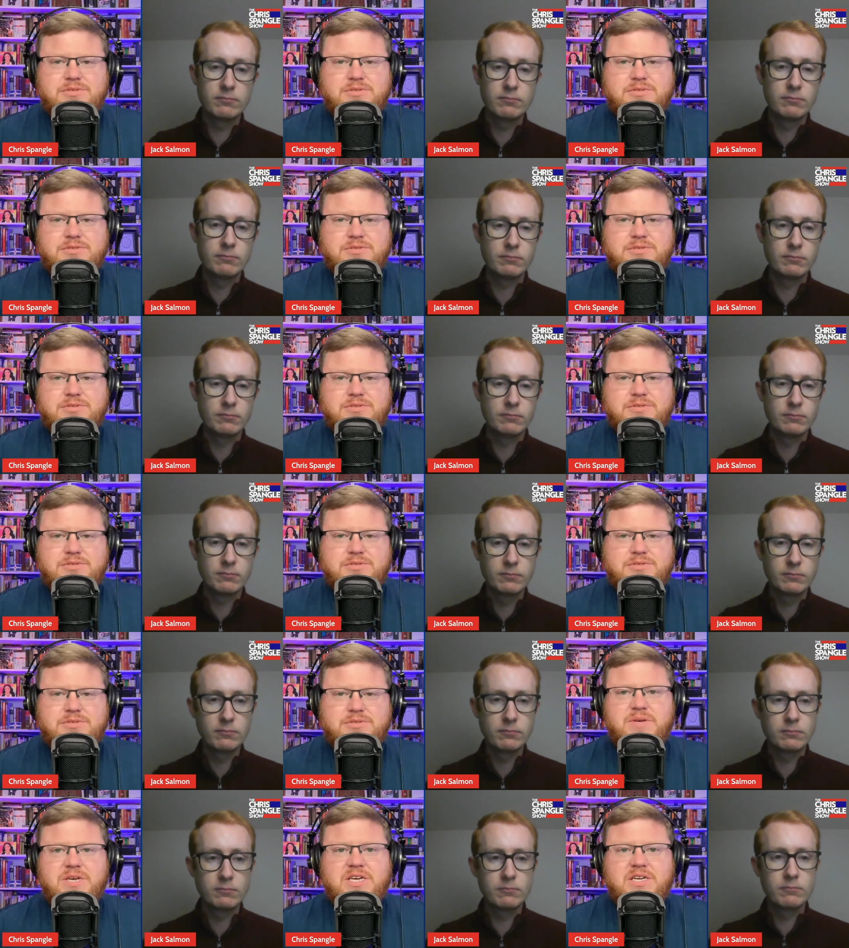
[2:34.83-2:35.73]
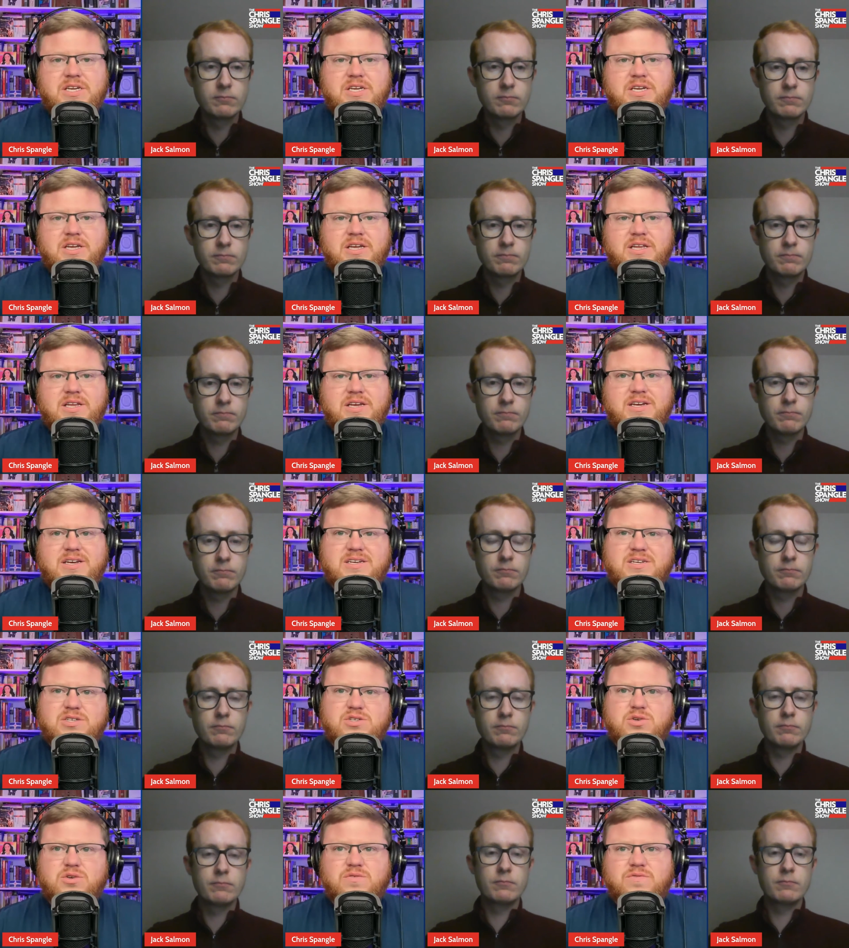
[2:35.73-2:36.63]
Speaker 1: I think being
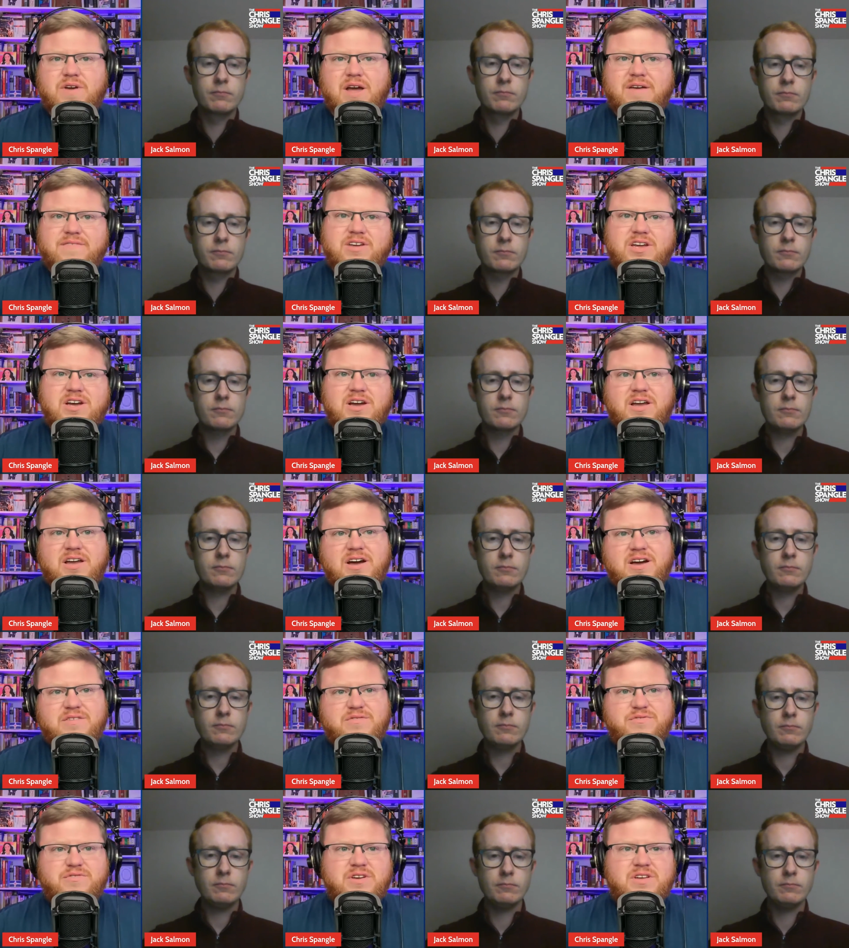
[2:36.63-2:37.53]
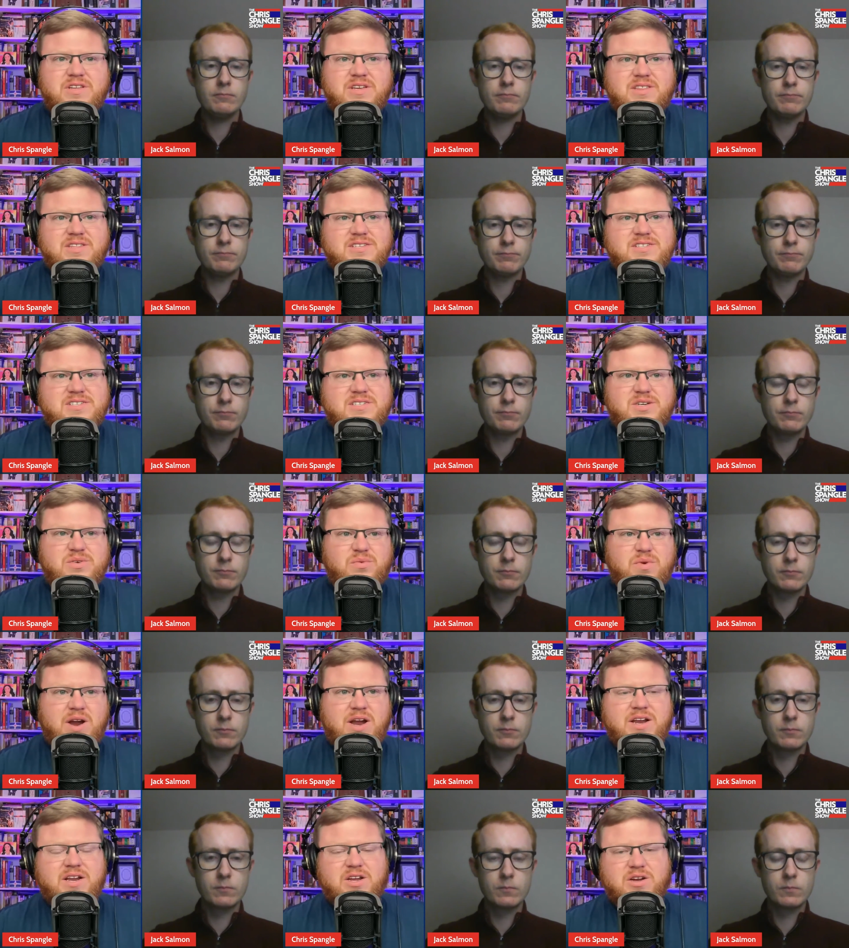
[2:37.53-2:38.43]
sort of having a gut feeling this isn't
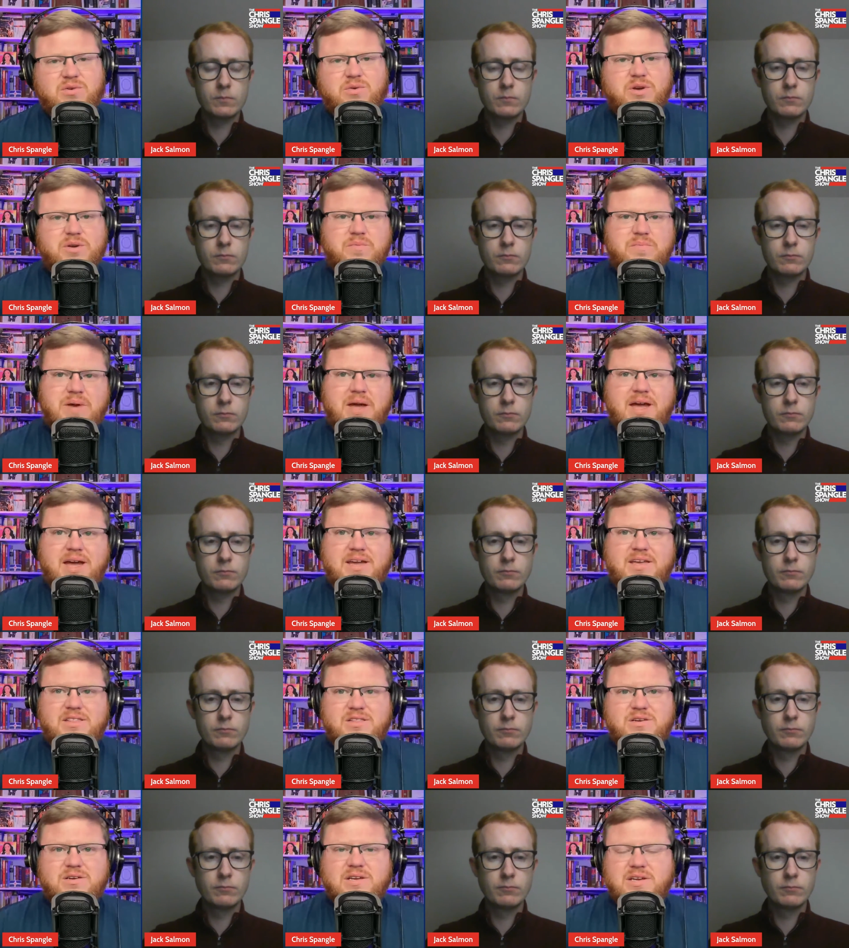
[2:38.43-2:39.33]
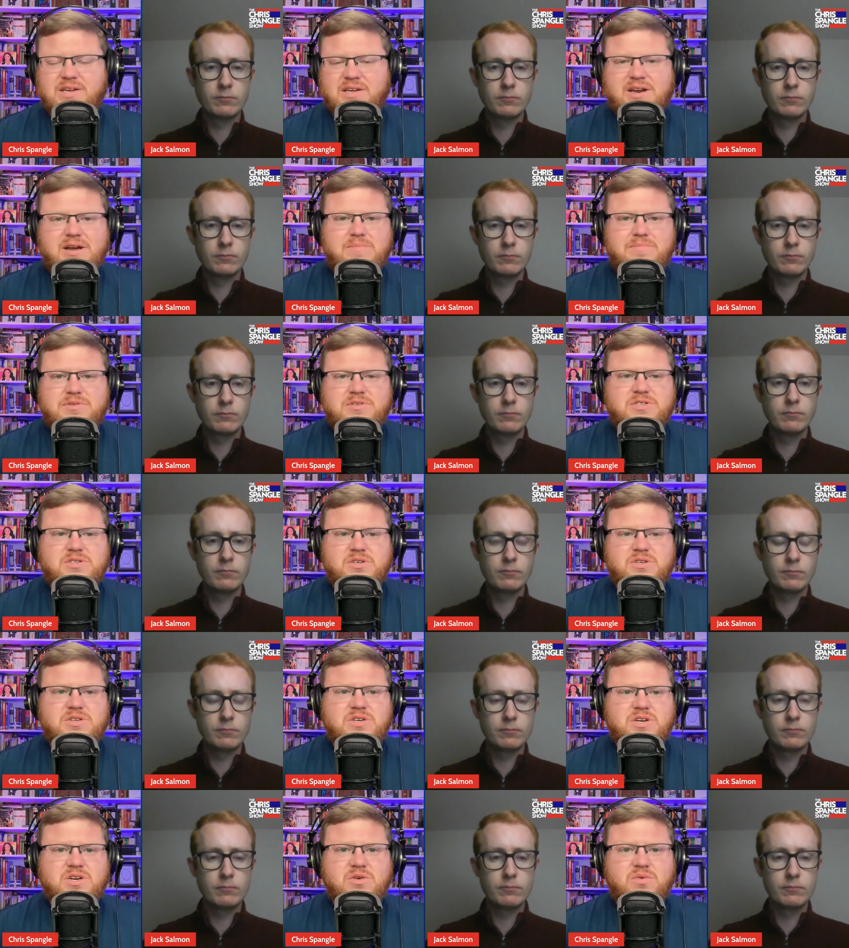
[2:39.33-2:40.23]
right and going back and looking it up is
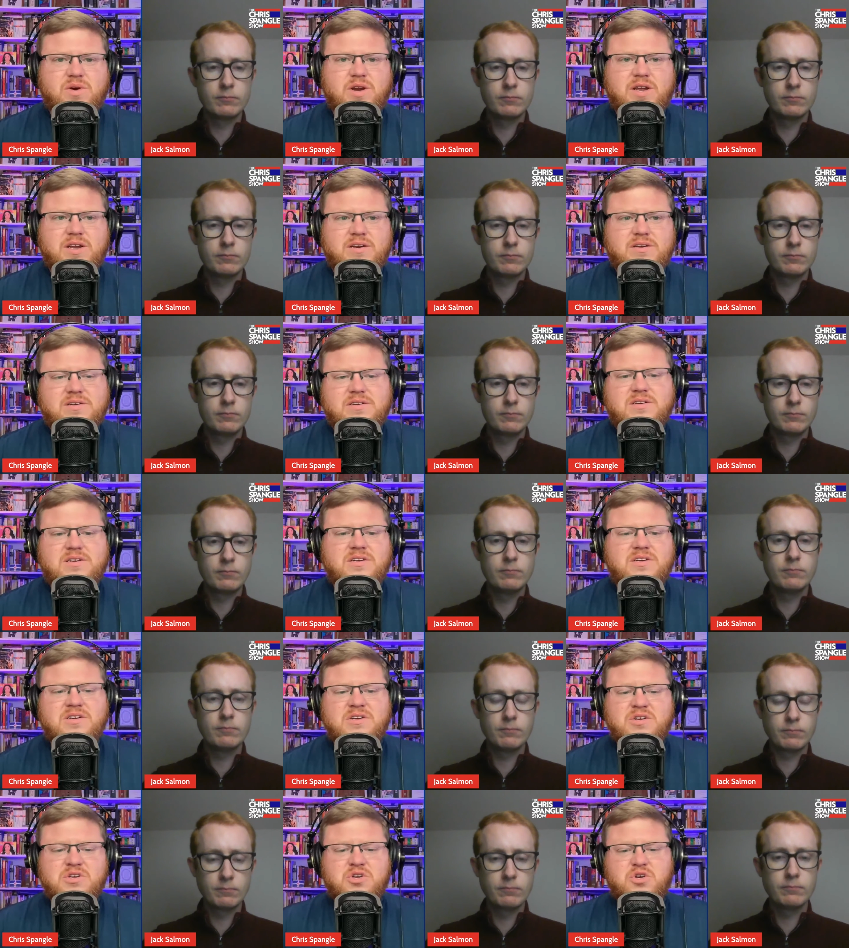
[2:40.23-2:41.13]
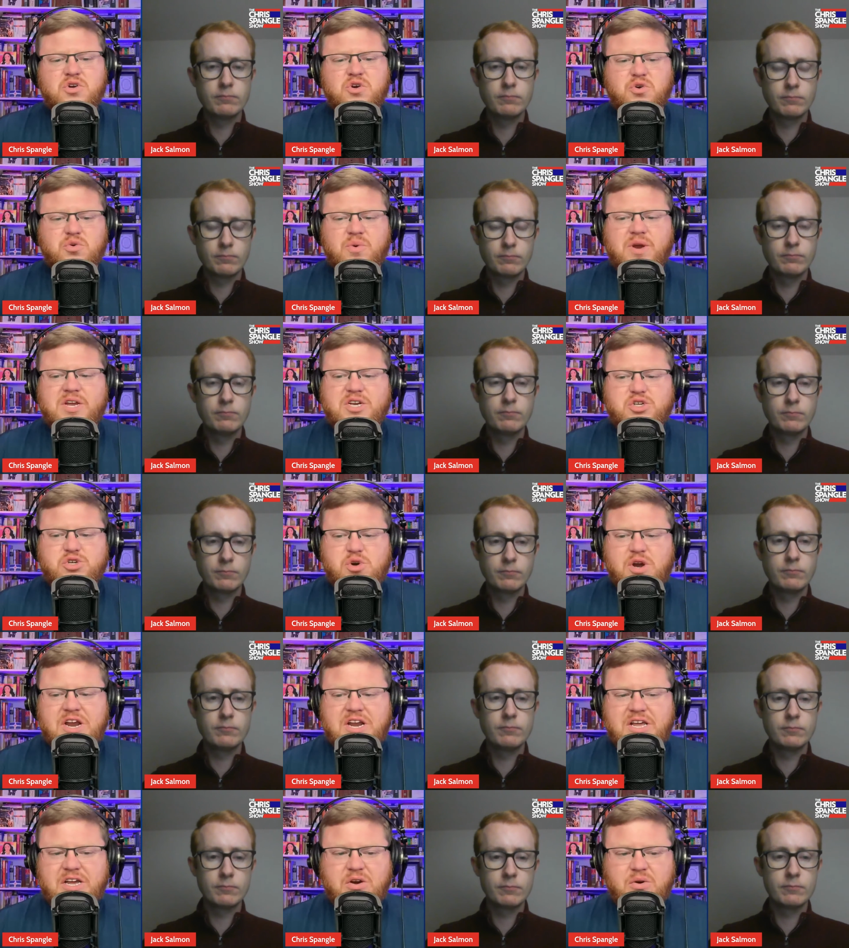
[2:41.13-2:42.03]
a, a great great
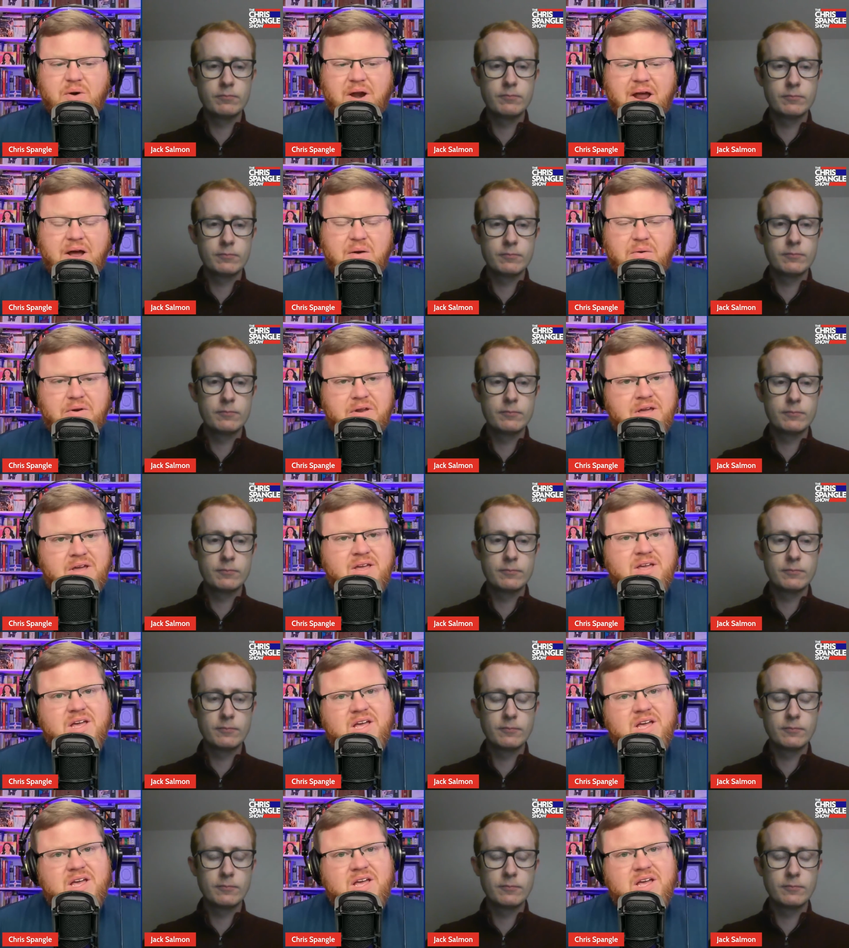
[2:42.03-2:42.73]
training ground.